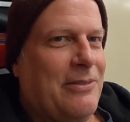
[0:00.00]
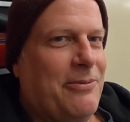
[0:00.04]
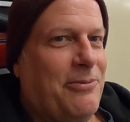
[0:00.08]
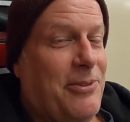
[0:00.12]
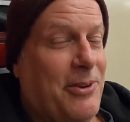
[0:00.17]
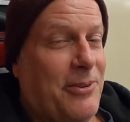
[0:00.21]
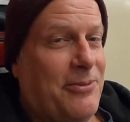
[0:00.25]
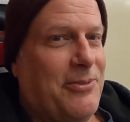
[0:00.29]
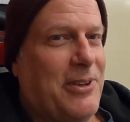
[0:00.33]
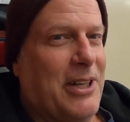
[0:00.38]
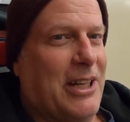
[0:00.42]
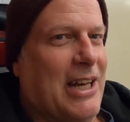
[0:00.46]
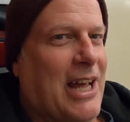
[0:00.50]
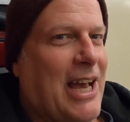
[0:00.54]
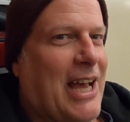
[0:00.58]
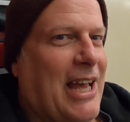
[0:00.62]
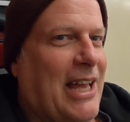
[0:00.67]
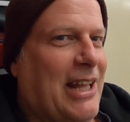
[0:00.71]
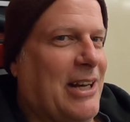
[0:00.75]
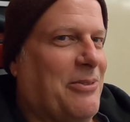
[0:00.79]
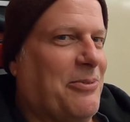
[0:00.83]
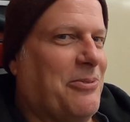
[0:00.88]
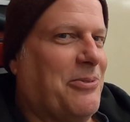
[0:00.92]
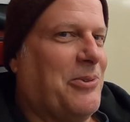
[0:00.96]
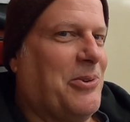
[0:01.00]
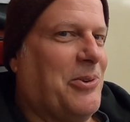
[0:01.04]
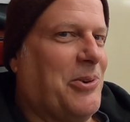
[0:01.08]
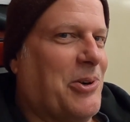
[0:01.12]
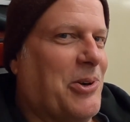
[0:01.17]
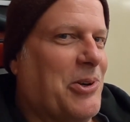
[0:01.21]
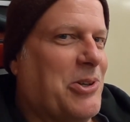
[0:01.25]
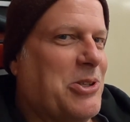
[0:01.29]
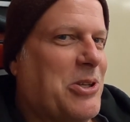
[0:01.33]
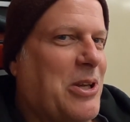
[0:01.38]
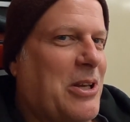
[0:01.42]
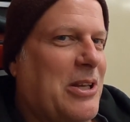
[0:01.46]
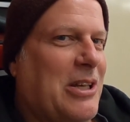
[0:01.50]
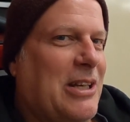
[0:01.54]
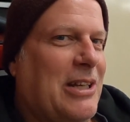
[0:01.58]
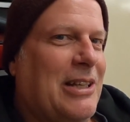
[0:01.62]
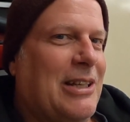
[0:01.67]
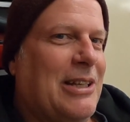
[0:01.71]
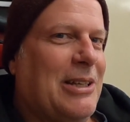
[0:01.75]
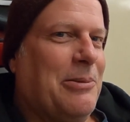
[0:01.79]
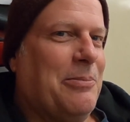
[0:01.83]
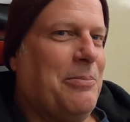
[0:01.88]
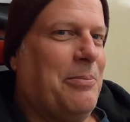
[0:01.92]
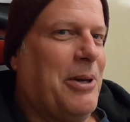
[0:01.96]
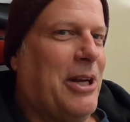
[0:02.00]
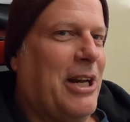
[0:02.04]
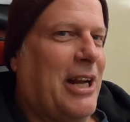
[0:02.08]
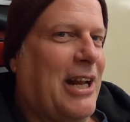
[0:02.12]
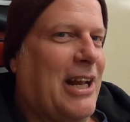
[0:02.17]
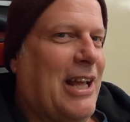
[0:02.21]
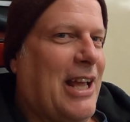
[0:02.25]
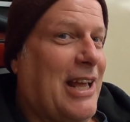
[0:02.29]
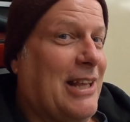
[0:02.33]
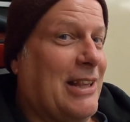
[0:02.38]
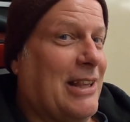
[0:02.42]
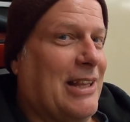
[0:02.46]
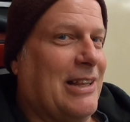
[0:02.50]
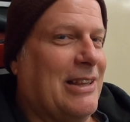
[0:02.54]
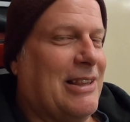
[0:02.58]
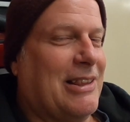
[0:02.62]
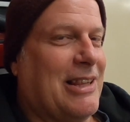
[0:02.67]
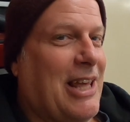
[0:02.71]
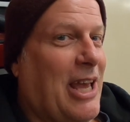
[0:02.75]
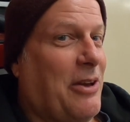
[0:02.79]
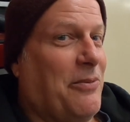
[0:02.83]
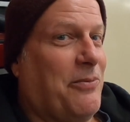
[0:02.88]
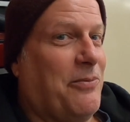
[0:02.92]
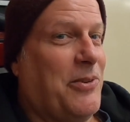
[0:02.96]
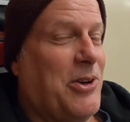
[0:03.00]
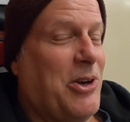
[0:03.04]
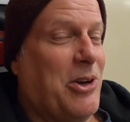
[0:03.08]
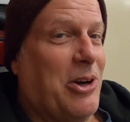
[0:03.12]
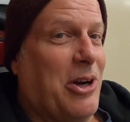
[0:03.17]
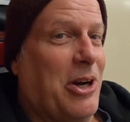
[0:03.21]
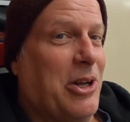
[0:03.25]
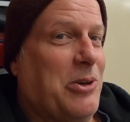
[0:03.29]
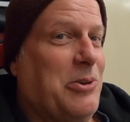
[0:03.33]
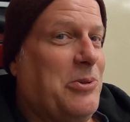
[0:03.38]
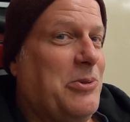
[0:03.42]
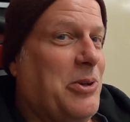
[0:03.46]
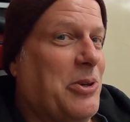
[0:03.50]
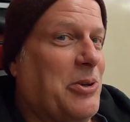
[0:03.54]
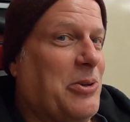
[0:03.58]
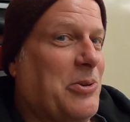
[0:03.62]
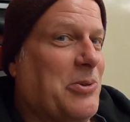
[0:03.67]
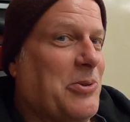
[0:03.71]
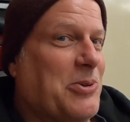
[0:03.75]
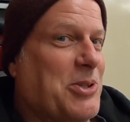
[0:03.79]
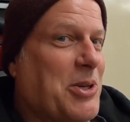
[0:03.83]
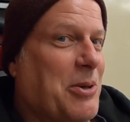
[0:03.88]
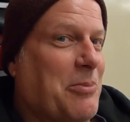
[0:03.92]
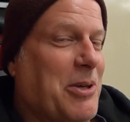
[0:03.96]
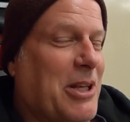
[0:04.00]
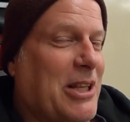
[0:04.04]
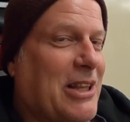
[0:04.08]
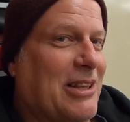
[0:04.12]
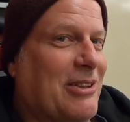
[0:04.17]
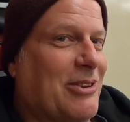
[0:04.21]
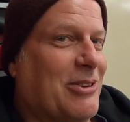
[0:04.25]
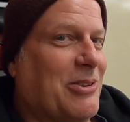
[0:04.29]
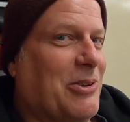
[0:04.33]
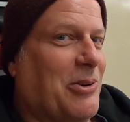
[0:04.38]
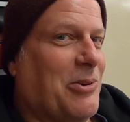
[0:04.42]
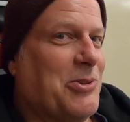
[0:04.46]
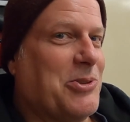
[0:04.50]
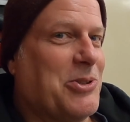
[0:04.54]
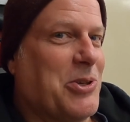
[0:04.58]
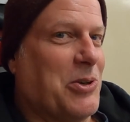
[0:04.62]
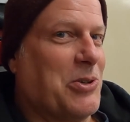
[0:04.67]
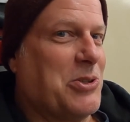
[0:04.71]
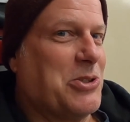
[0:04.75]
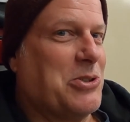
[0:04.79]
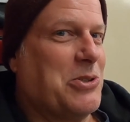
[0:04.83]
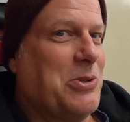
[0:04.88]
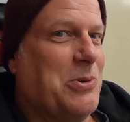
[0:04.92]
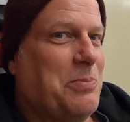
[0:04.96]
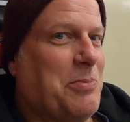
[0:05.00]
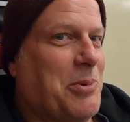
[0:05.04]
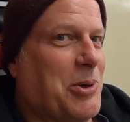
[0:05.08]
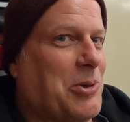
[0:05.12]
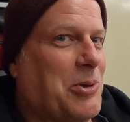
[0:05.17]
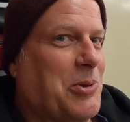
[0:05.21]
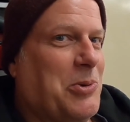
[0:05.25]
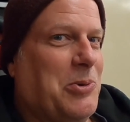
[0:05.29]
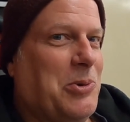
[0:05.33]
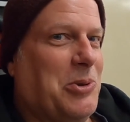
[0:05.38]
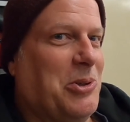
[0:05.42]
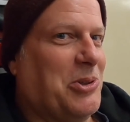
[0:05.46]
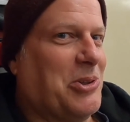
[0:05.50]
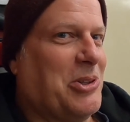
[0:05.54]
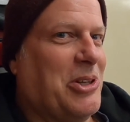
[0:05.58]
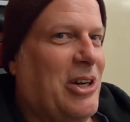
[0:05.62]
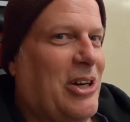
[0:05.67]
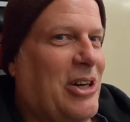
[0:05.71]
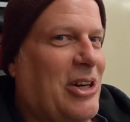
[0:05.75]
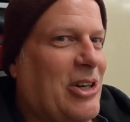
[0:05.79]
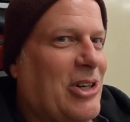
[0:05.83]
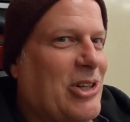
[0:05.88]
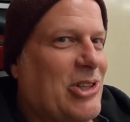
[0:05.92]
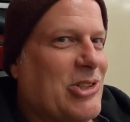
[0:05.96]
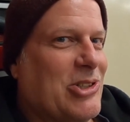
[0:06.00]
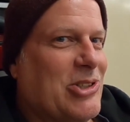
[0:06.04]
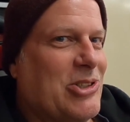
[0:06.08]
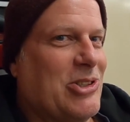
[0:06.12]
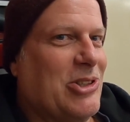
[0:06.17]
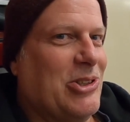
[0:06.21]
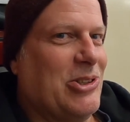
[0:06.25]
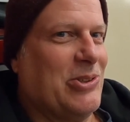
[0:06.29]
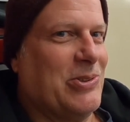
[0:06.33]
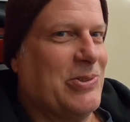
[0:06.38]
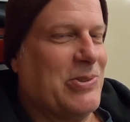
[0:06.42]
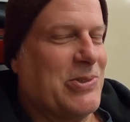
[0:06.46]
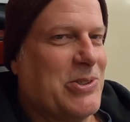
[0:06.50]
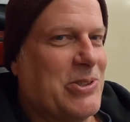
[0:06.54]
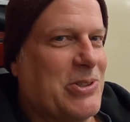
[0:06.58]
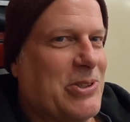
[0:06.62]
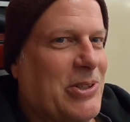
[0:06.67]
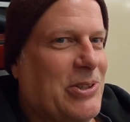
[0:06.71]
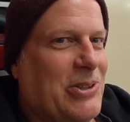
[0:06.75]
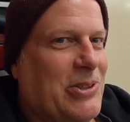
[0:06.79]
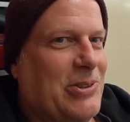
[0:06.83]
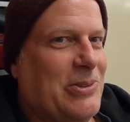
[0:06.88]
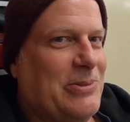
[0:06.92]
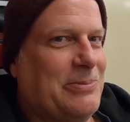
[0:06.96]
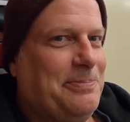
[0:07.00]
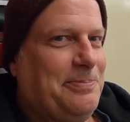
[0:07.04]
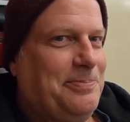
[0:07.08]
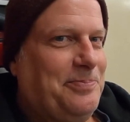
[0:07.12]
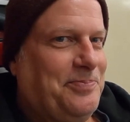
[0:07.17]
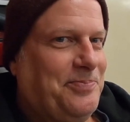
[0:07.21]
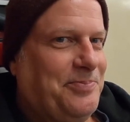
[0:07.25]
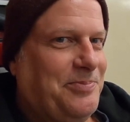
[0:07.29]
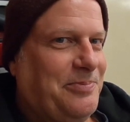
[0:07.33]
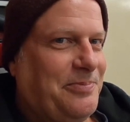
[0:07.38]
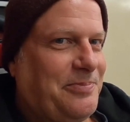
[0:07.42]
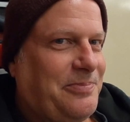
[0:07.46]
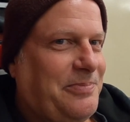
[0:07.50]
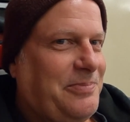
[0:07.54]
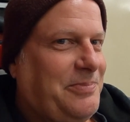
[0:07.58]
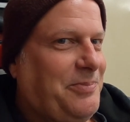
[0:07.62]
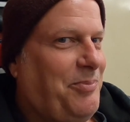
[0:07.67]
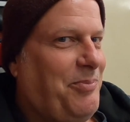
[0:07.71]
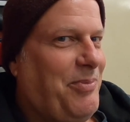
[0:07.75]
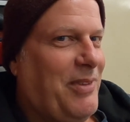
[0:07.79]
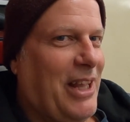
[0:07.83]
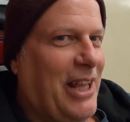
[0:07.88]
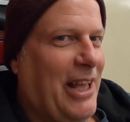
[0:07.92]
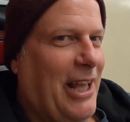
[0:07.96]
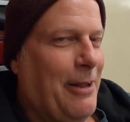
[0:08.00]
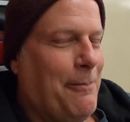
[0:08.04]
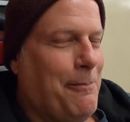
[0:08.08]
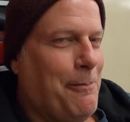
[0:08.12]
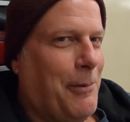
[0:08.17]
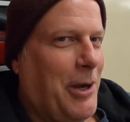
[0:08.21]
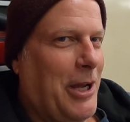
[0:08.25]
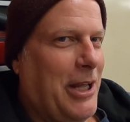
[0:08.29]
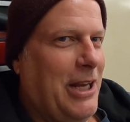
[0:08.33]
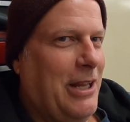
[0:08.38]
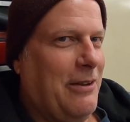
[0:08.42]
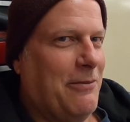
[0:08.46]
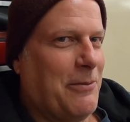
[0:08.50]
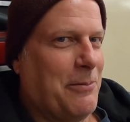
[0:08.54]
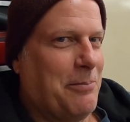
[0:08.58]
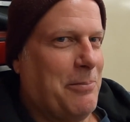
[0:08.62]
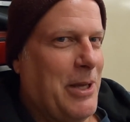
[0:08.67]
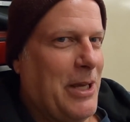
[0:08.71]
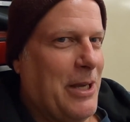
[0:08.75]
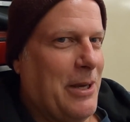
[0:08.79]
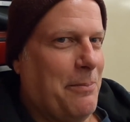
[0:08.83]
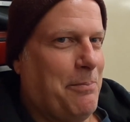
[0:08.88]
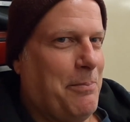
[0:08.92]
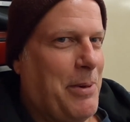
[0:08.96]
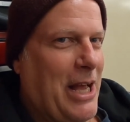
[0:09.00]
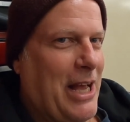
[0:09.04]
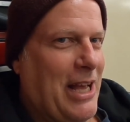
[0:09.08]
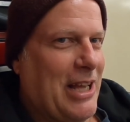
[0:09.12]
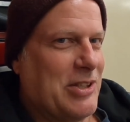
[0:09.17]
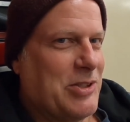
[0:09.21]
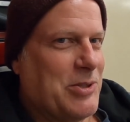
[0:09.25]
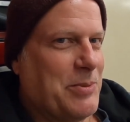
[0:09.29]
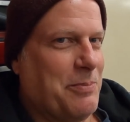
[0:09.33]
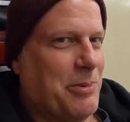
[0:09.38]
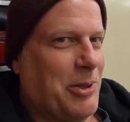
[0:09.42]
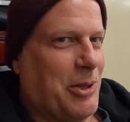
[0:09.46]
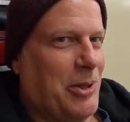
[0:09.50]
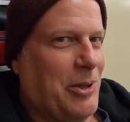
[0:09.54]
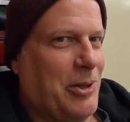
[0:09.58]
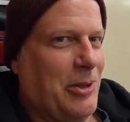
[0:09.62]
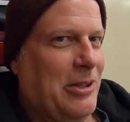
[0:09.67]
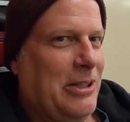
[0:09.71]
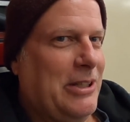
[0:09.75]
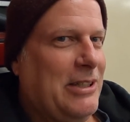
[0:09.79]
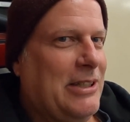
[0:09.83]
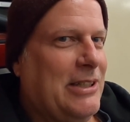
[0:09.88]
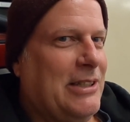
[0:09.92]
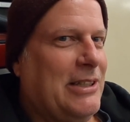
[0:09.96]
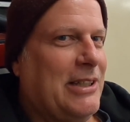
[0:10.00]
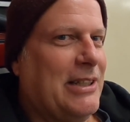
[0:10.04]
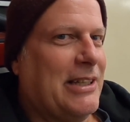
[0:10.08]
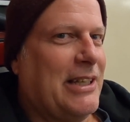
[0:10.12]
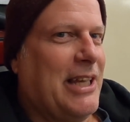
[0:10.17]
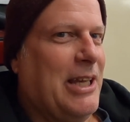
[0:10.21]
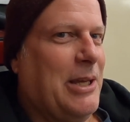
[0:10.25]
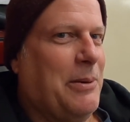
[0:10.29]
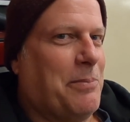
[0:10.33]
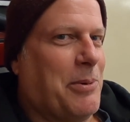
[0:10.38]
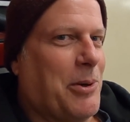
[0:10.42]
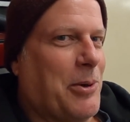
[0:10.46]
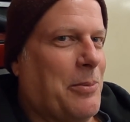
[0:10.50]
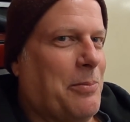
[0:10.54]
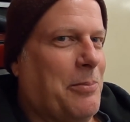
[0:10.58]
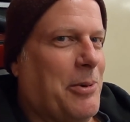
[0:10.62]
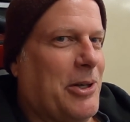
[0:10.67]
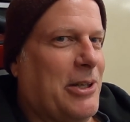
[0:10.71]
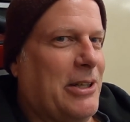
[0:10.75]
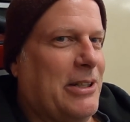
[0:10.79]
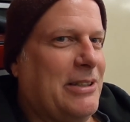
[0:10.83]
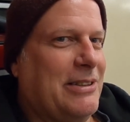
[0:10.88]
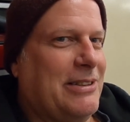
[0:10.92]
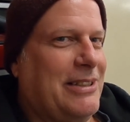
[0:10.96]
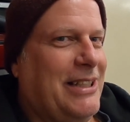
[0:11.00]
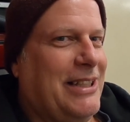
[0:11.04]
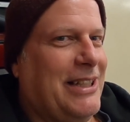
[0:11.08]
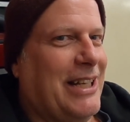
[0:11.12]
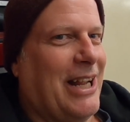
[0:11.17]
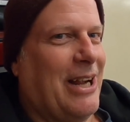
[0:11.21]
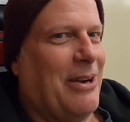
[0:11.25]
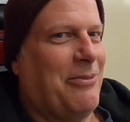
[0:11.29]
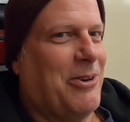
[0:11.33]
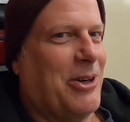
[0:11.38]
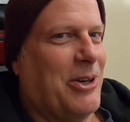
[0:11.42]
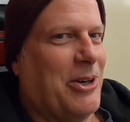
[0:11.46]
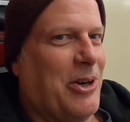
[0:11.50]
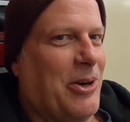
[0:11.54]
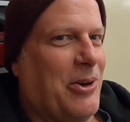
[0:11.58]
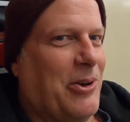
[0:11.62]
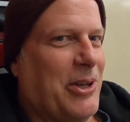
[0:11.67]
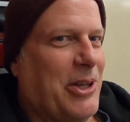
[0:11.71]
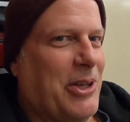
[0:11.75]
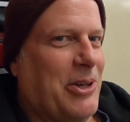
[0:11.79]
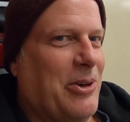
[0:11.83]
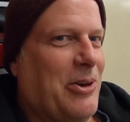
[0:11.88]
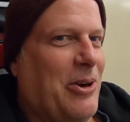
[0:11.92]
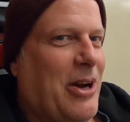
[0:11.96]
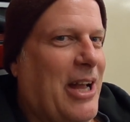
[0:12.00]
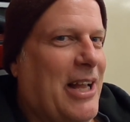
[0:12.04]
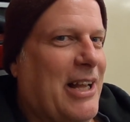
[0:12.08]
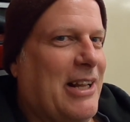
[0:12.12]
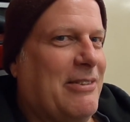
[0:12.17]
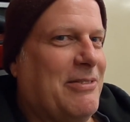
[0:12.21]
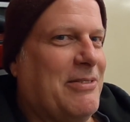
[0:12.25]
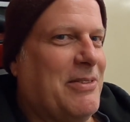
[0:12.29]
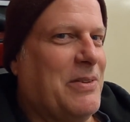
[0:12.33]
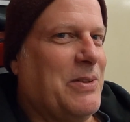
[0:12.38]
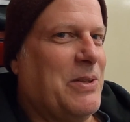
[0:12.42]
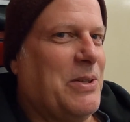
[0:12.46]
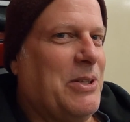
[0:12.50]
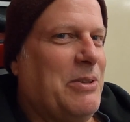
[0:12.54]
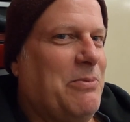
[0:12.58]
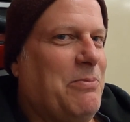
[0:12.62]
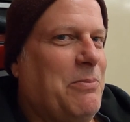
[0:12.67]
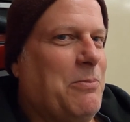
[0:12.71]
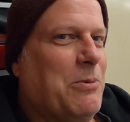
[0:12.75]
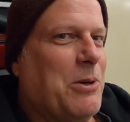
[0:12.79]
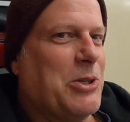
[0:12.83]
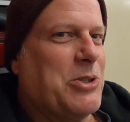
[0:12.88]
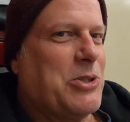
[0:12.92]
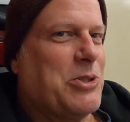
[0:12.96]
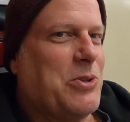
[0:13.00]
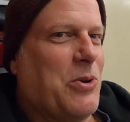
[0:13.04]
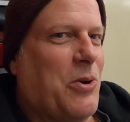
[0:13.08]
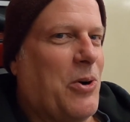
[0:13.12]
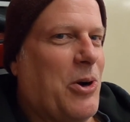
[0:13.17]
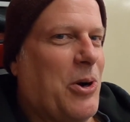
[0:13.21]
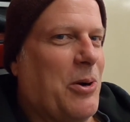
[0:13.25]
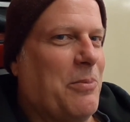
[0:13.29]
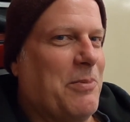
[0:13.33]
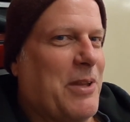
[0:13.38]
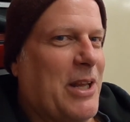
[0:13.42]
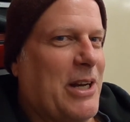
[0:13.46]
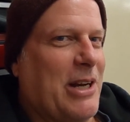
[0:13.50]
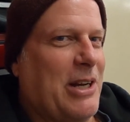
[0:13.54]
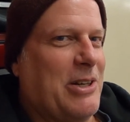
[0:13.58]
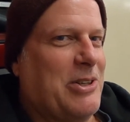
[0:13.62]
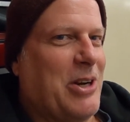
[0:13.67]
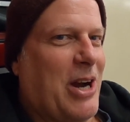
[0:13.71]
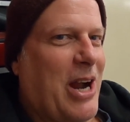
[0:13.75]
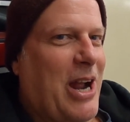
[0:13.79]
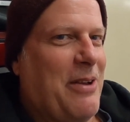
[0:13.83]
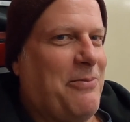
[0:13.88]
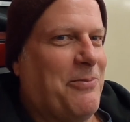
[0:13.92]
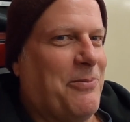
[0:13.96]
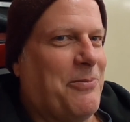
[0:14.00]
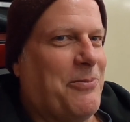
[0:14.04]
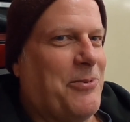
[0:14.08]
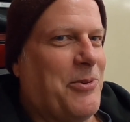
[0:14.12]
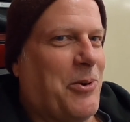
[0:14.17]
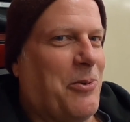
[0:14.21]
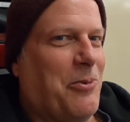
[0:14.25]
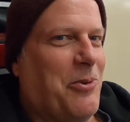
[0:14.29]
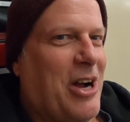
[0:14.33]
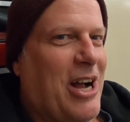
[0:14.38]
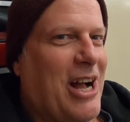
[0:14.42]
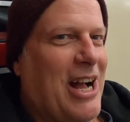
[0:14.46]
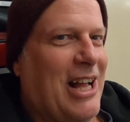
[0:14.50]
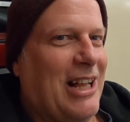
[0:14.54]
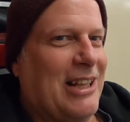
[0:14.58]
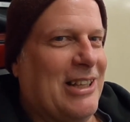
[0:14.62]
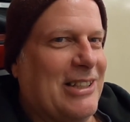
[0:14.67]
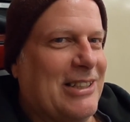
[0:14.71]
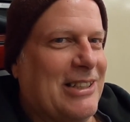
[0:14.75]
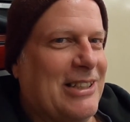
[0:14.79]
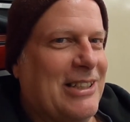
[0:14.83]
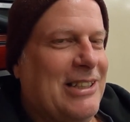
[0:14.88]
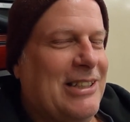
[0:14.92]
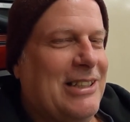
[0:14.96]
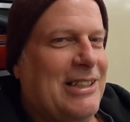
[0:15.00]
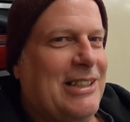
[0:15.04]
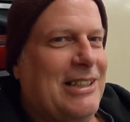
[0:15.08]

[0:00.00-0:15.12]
59, of course. But and that Fury, who knows? I mean, those are super cool cars too. So that might even be a possible keeper. But you never know. You know, I restore them, then I drive them for a while, and